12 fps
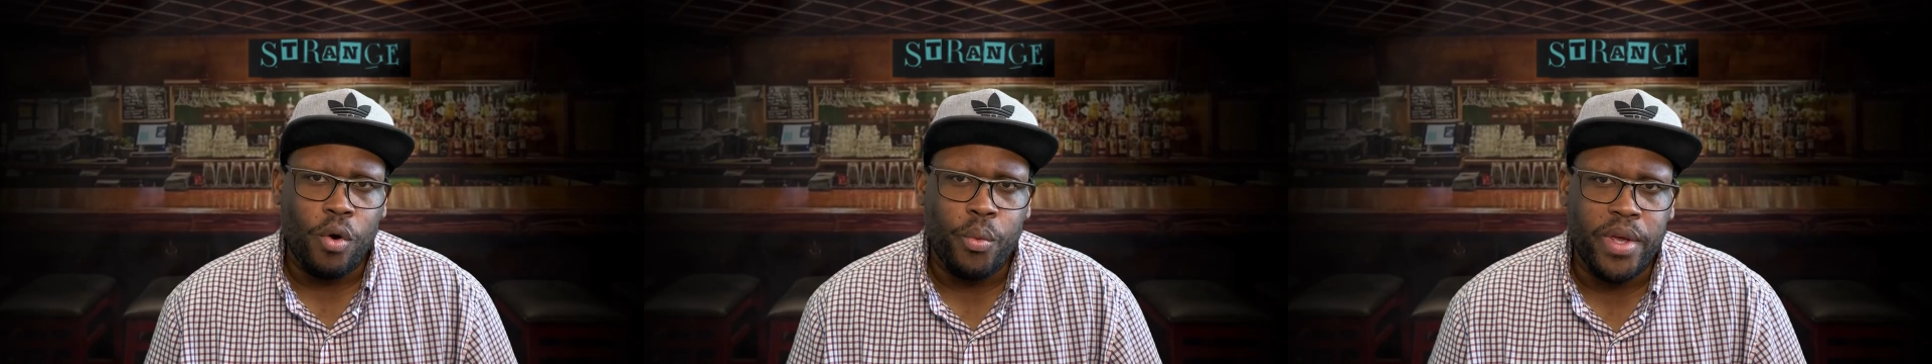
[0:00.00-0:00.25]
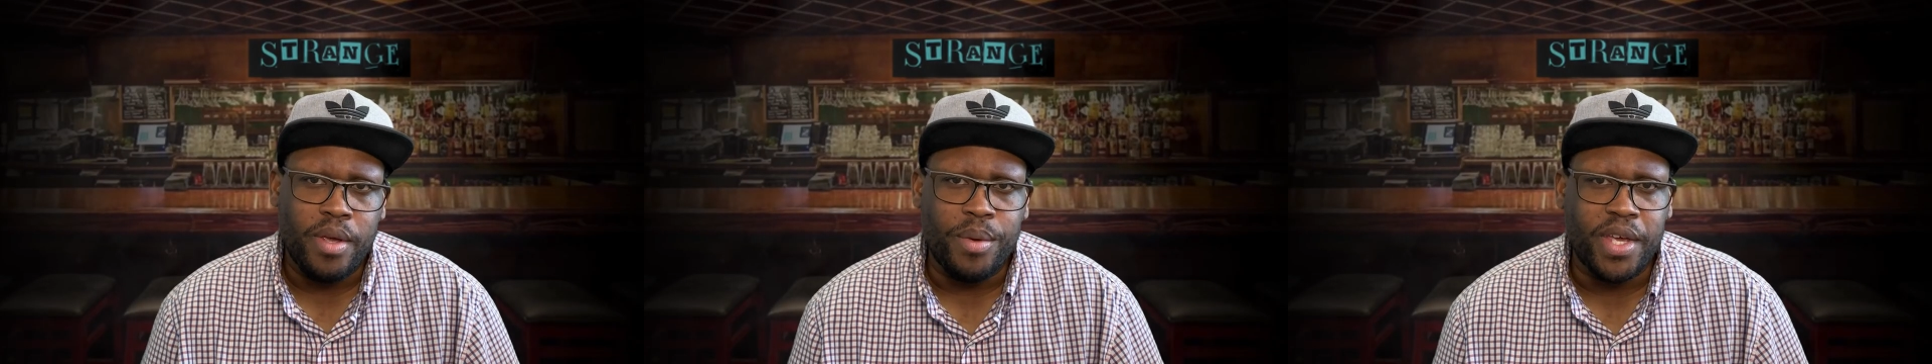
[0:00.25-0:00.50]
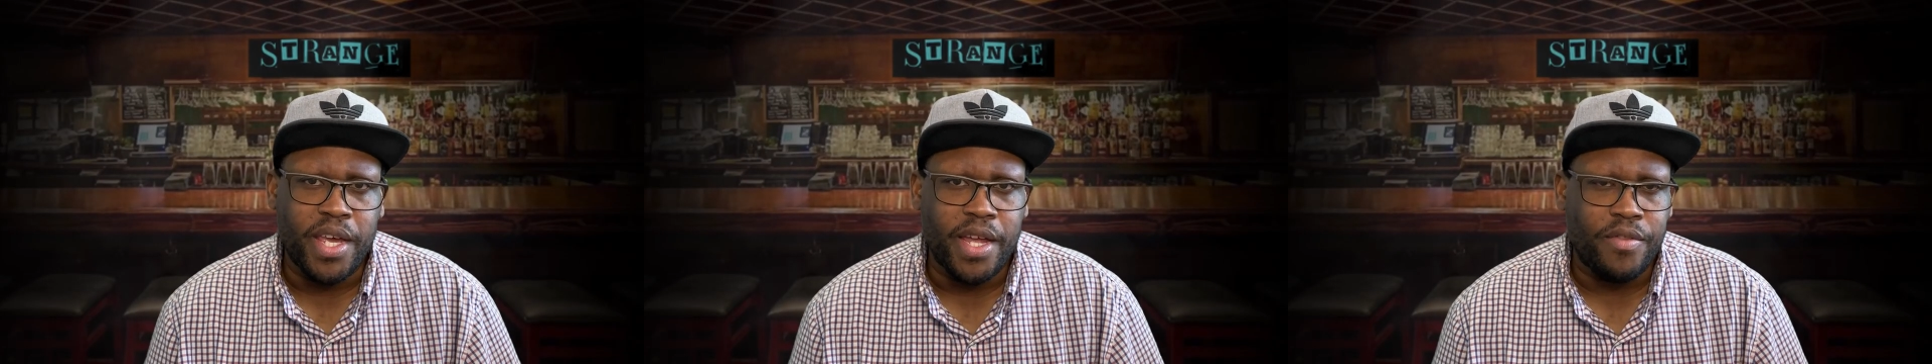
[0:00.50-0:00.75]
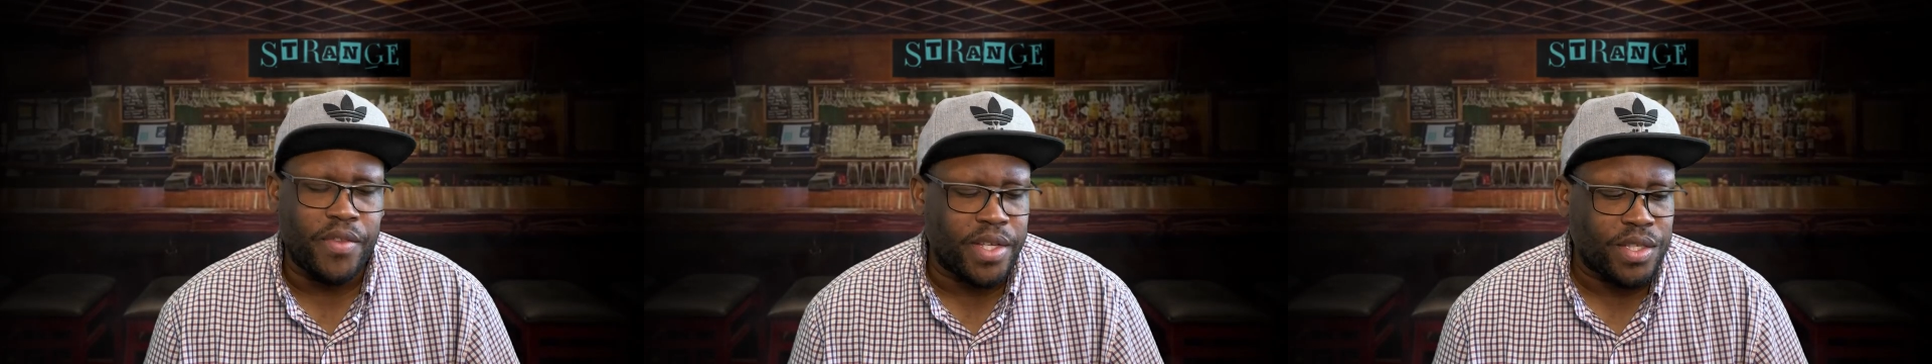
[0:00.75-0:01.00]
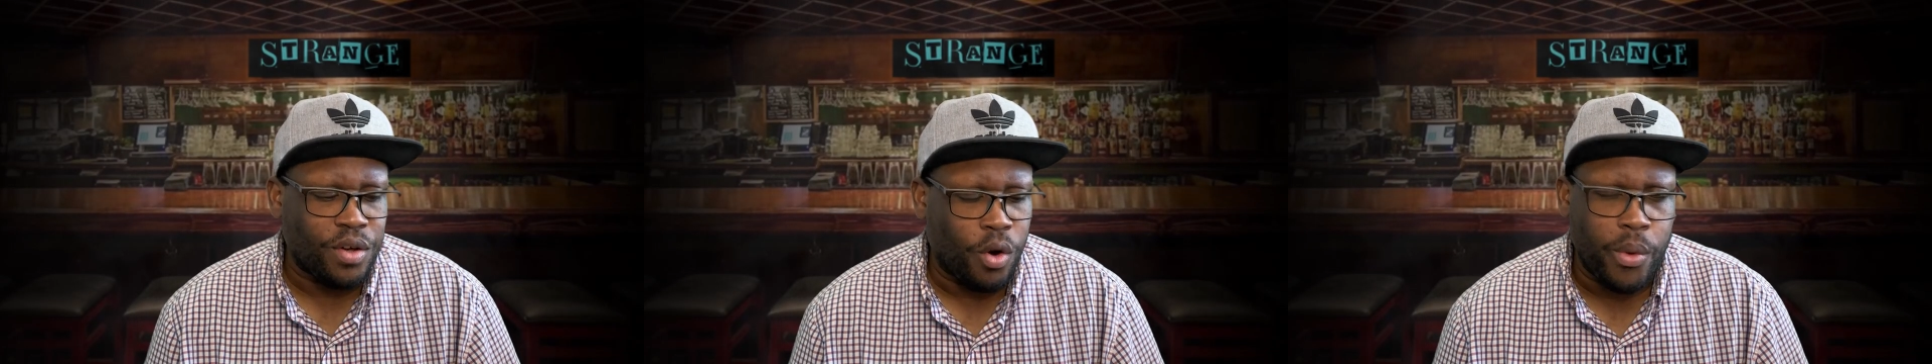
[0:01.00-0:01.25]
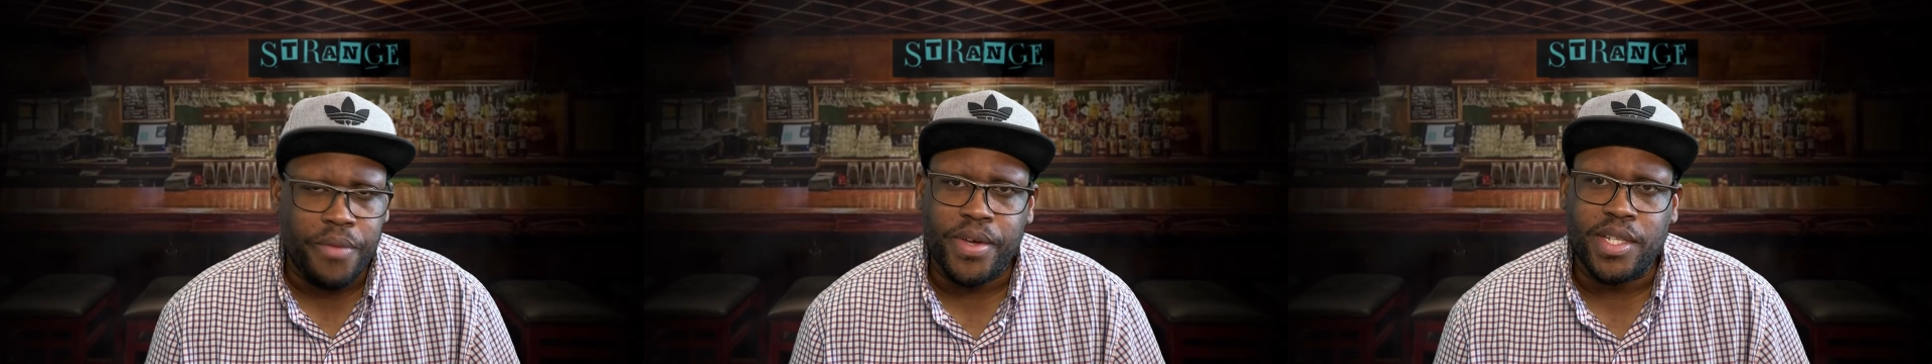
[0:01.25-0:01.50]
we begin this
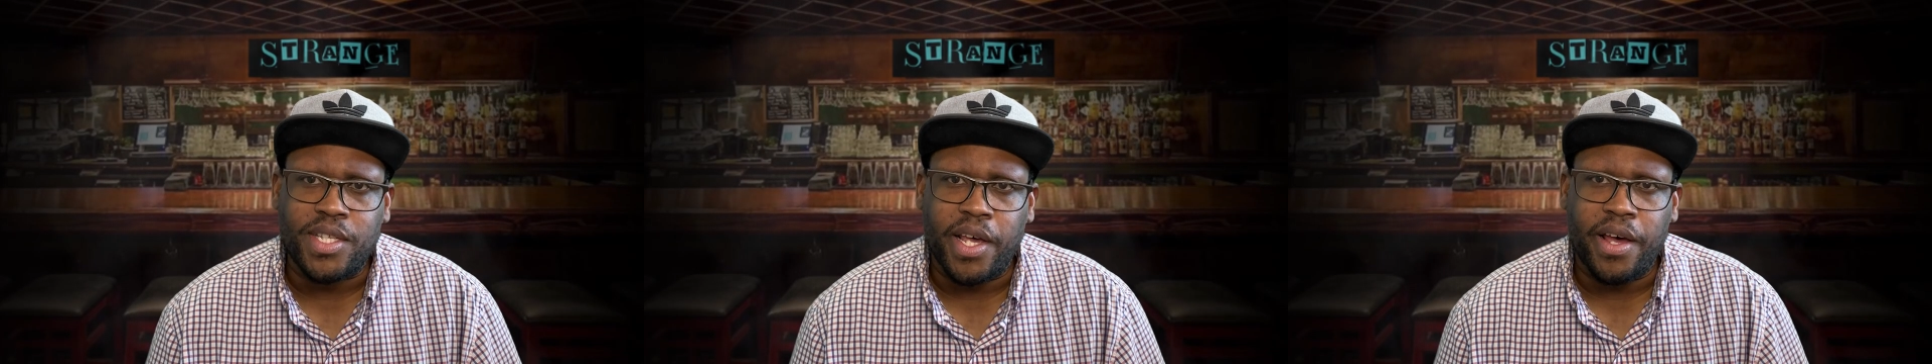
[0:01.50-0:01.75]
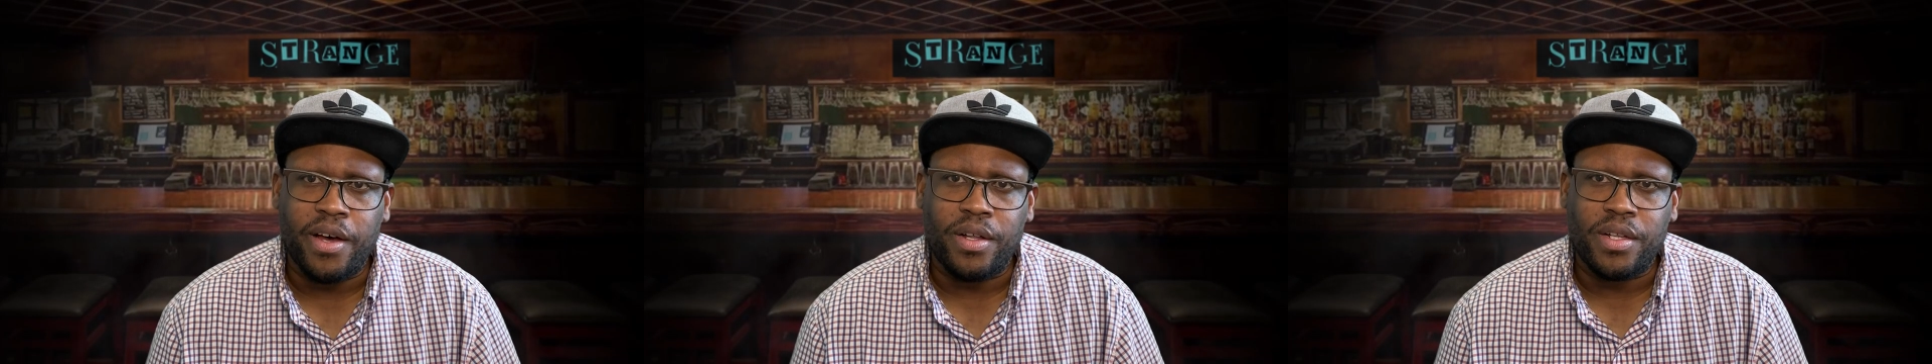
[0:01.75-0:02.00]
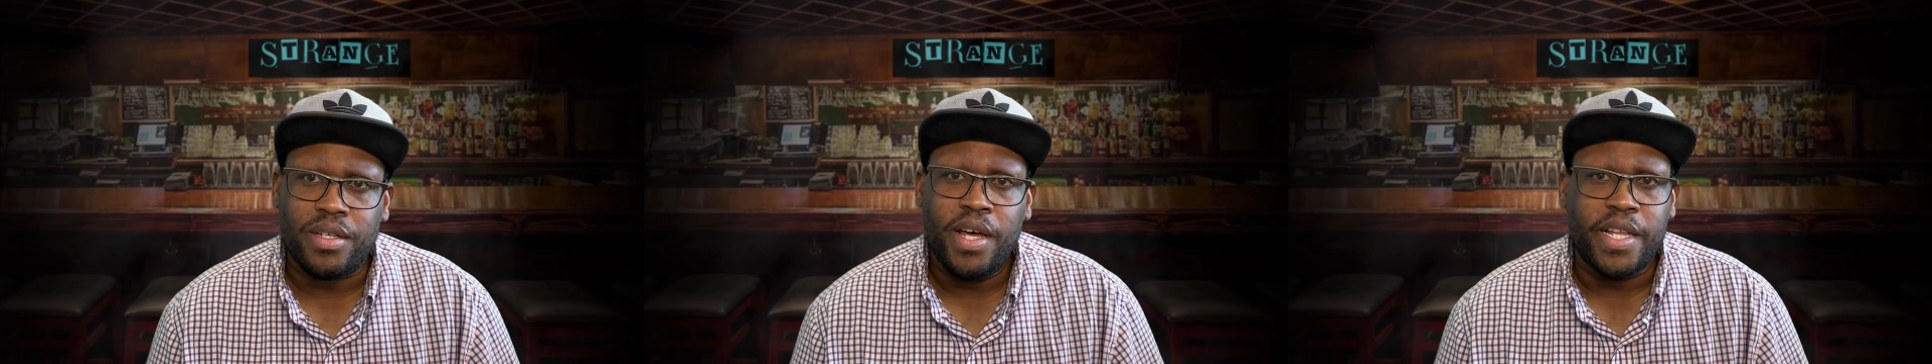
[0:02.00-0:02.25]
horrific tale,